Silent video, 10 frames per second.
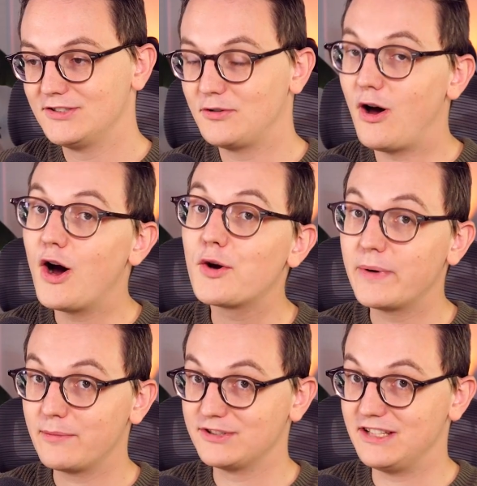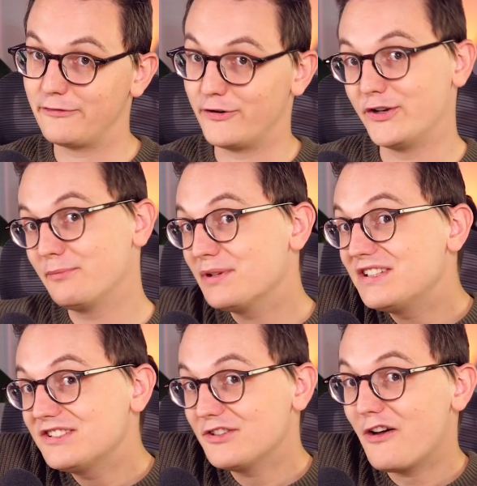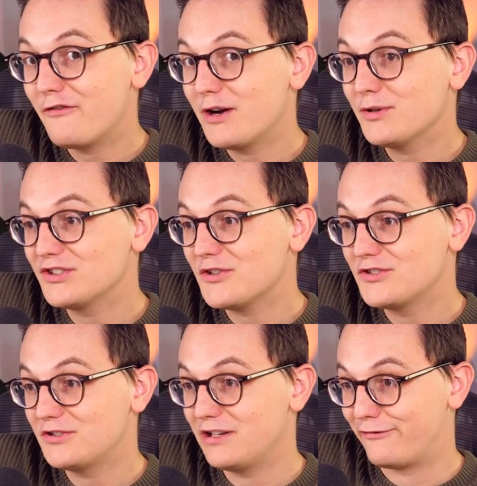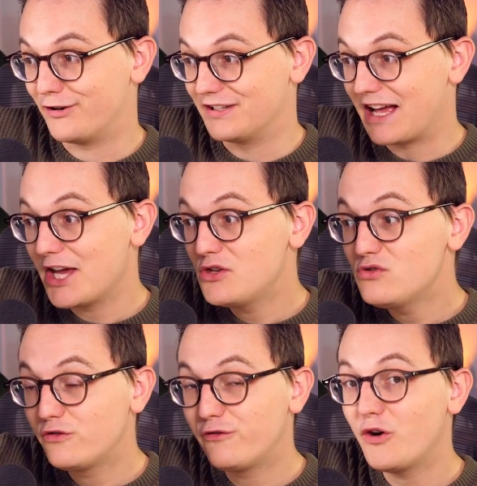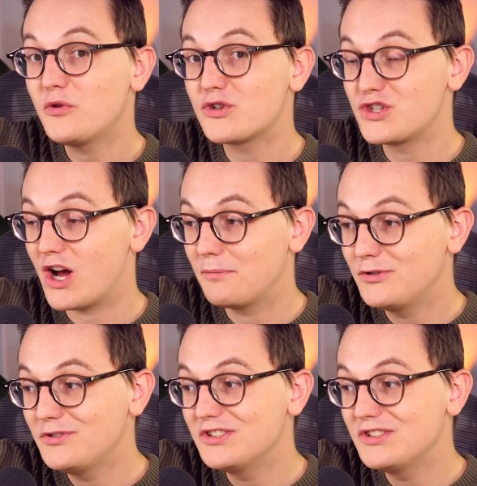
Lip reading: So the hardware was different, but the software was also different. I used Photoshop to